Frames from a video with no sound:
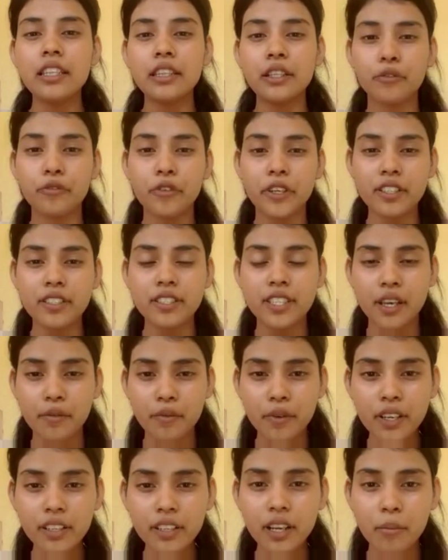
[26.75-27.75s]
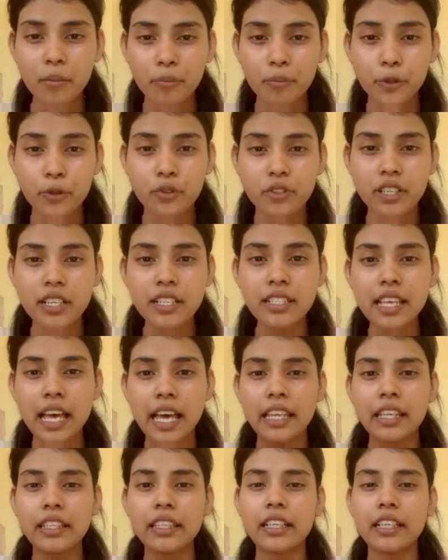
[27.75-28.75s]
Now when several computers
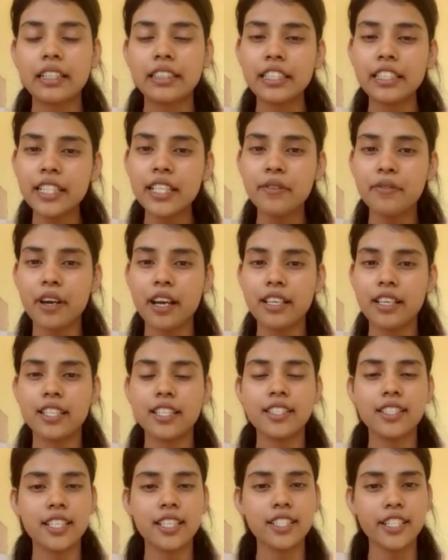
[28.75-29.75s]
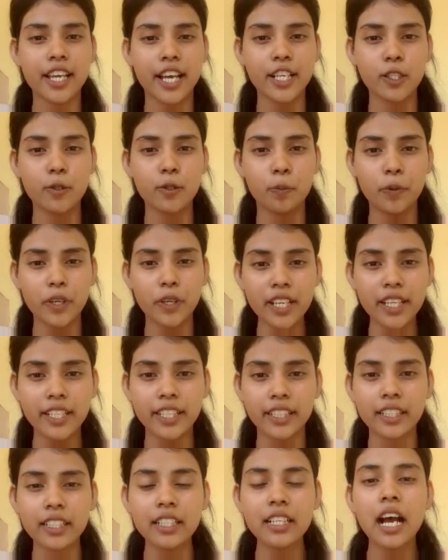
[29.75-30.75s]
and other devices such as
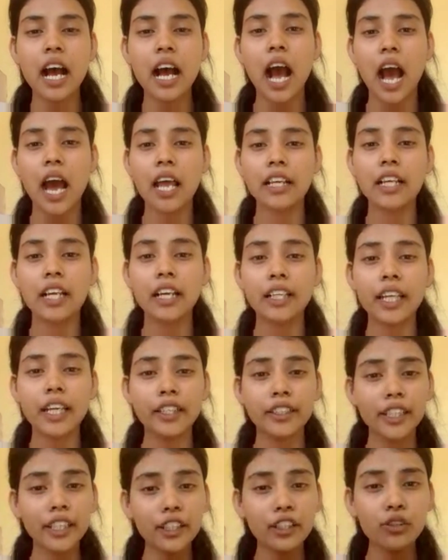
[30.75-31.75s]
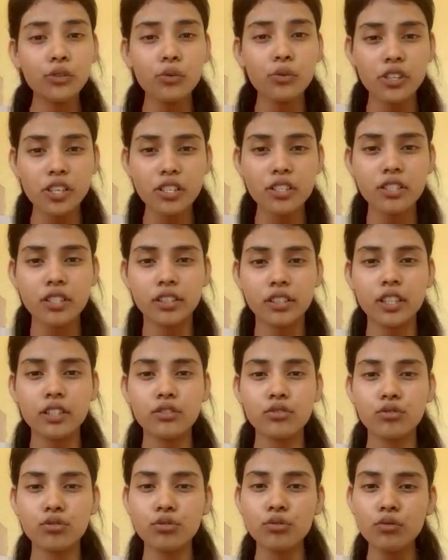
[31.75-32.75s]
printer are connected to each other
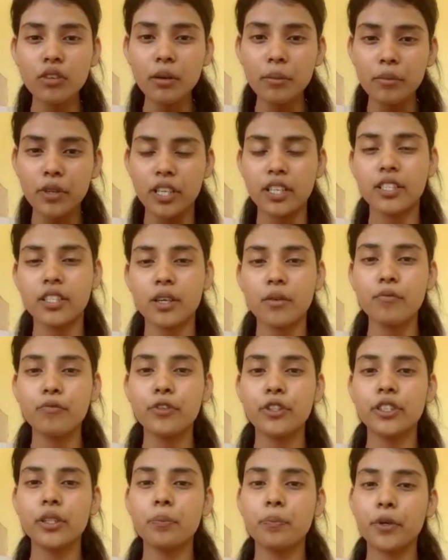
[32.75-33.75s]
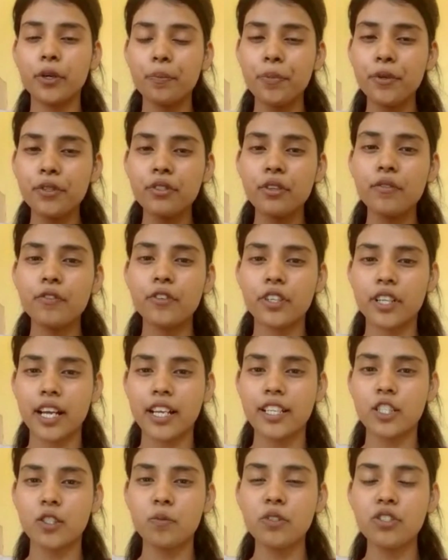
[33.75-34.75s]
through a medium for the purpose of
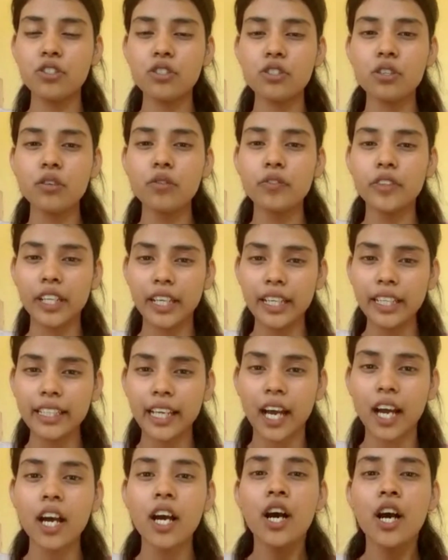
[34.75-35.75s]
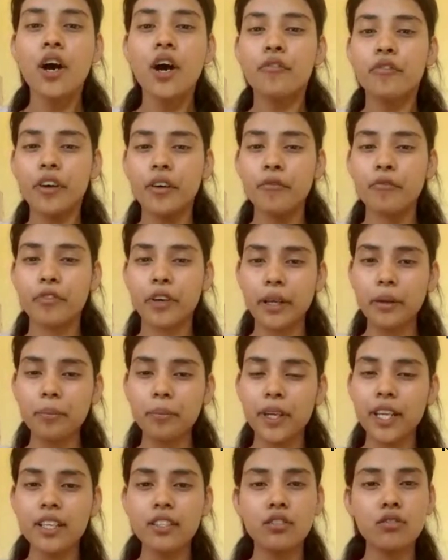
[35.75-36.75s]
transmission of data from
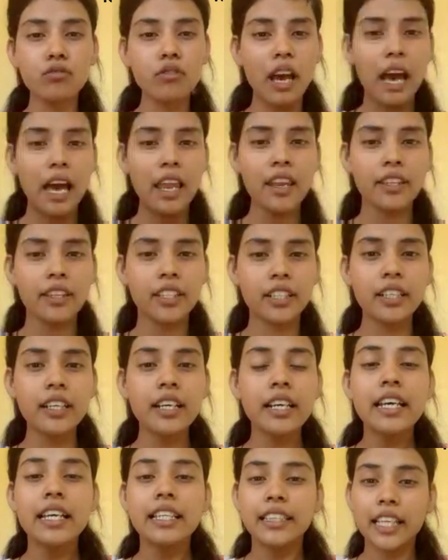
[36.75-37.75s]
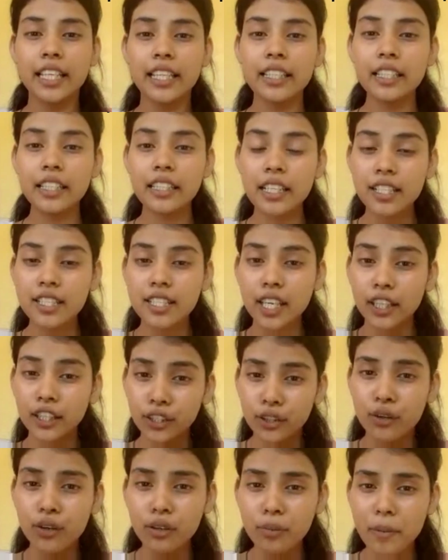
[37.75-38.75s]
one place to another, then in a
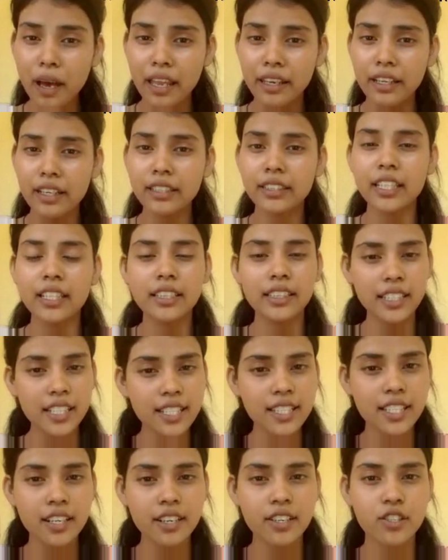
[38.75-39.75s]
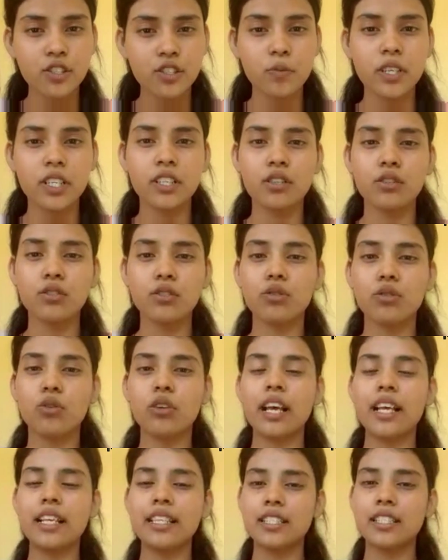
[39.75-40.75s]
secure manner, then this arrangement is
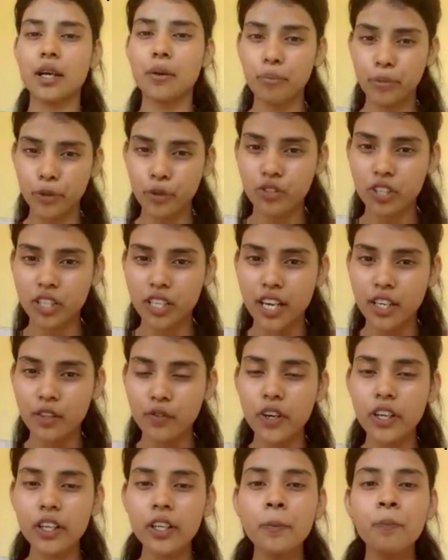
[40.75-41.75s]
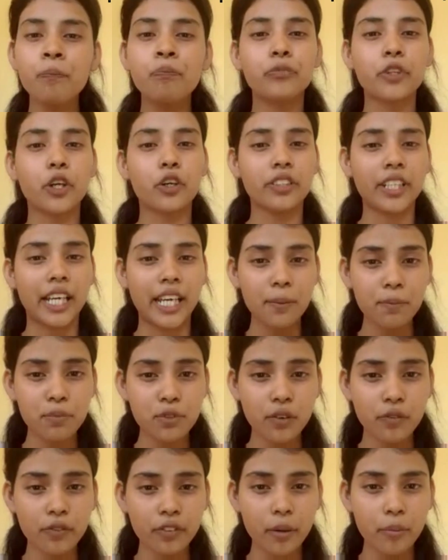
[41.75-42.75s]
known as computer network. Now
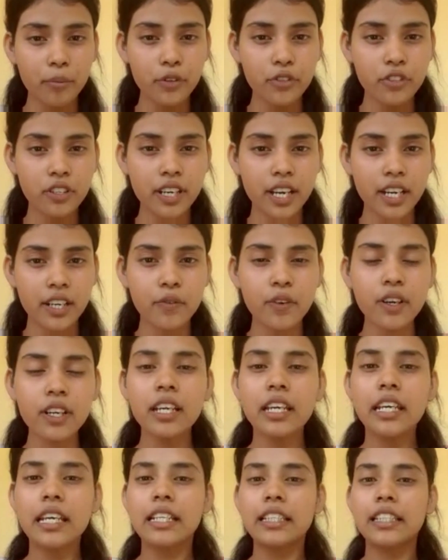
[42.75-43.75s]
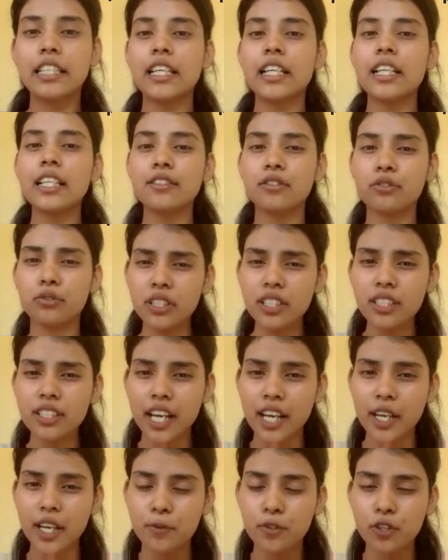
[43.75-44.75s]
types of computer network. There are three
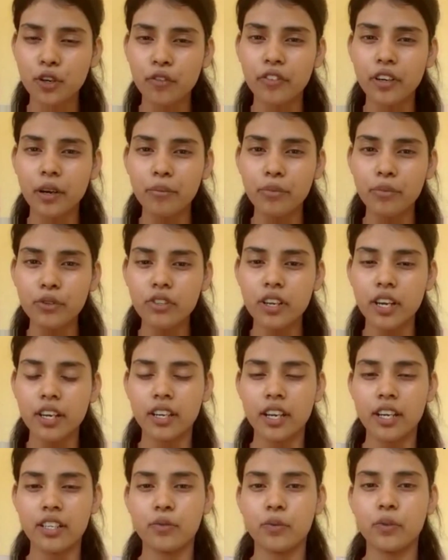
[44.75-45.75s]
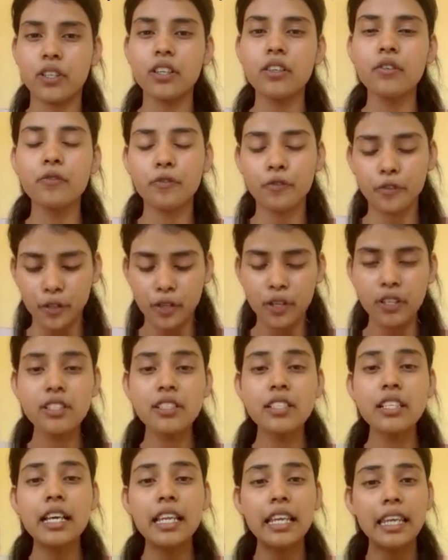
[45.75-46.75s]
types of computer network.
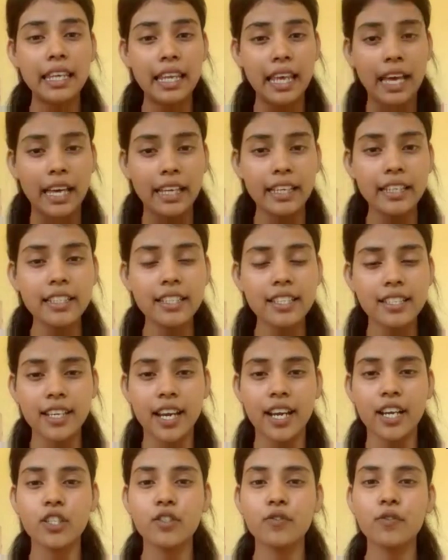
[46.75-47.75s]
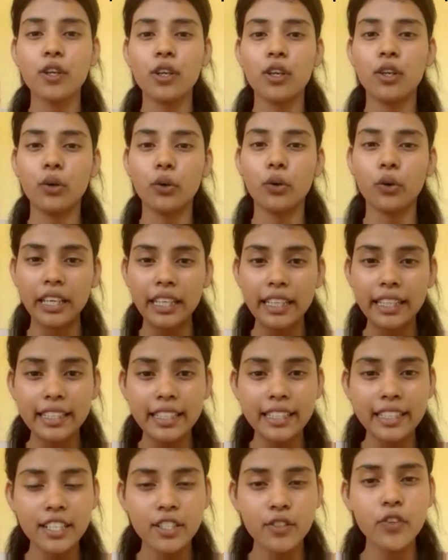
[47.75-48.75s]
First, LAN stands for local
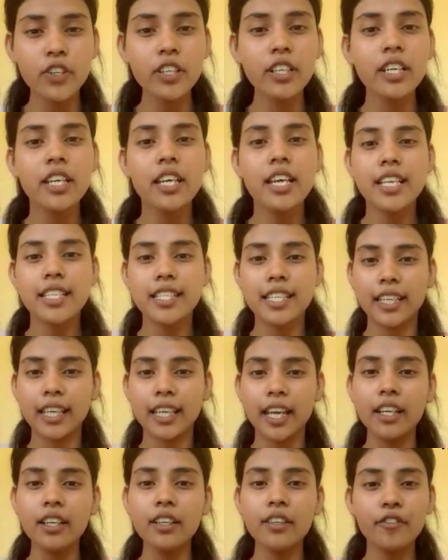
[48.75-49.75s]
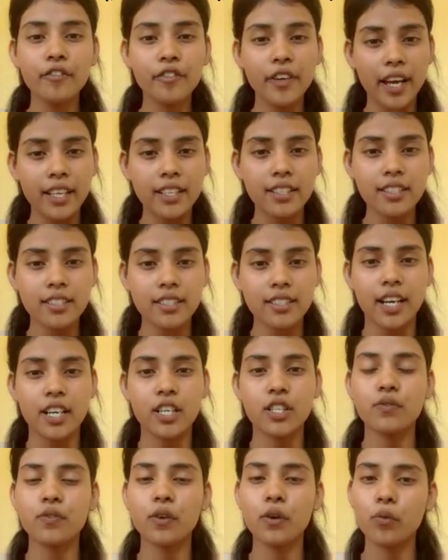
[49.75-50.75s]
area network, second WAN
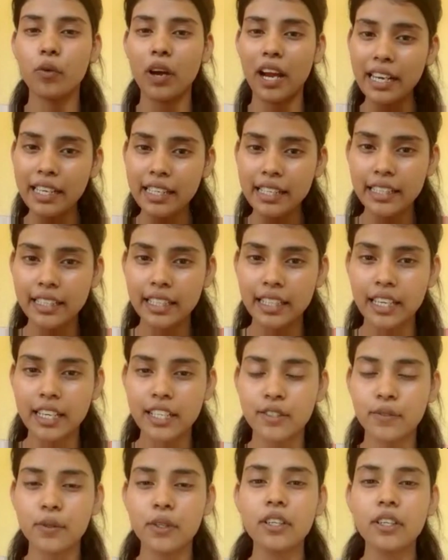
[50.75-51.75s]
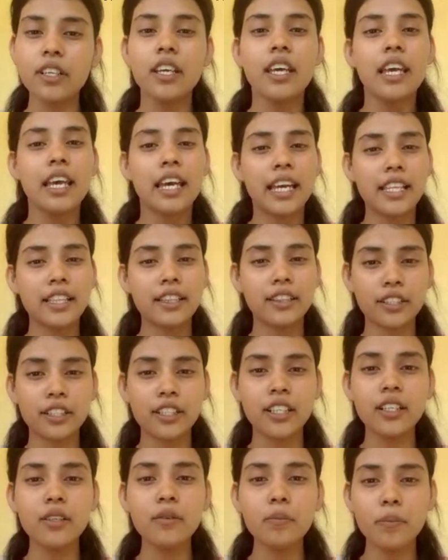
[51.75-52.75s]
stands for wide area network, and
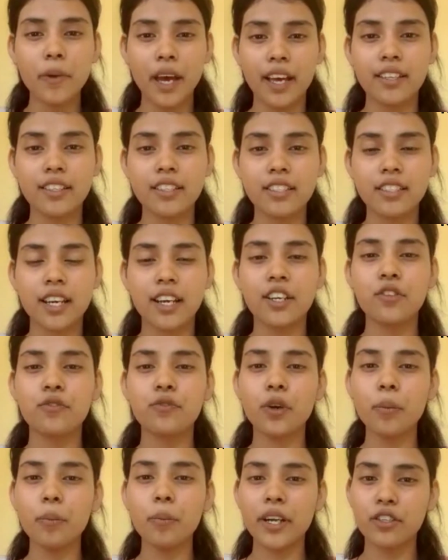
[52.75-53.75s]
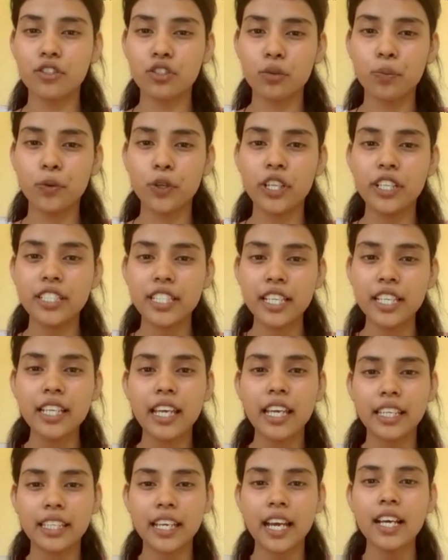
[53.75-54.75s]
third MAN stands for metropolitan
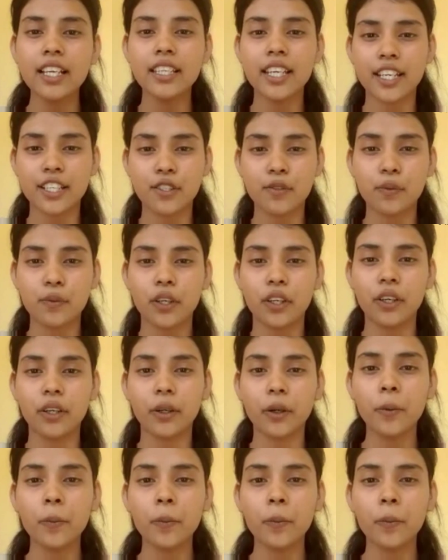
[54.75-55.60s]
area network.